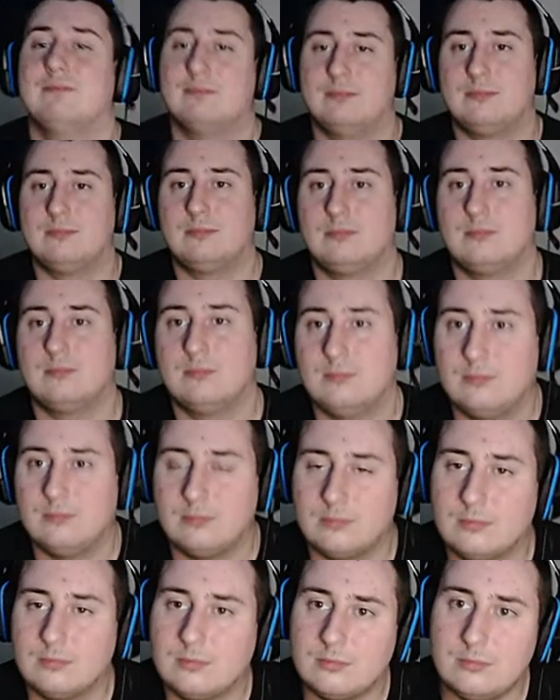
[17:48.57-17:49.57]

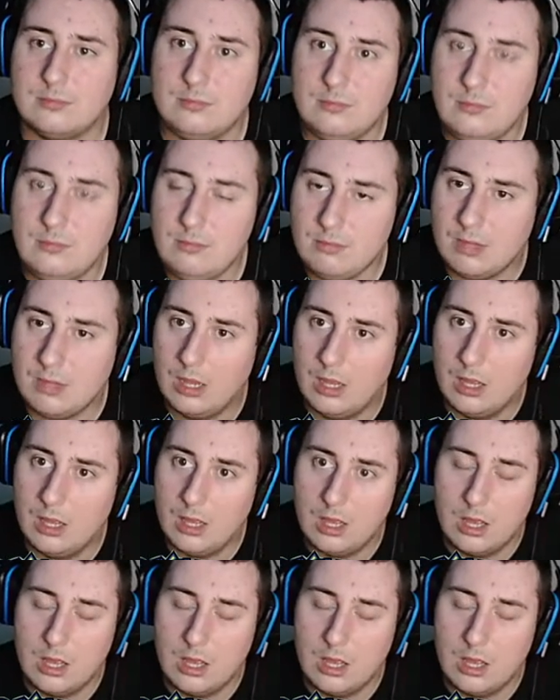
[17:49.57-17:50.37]
Nothing is said.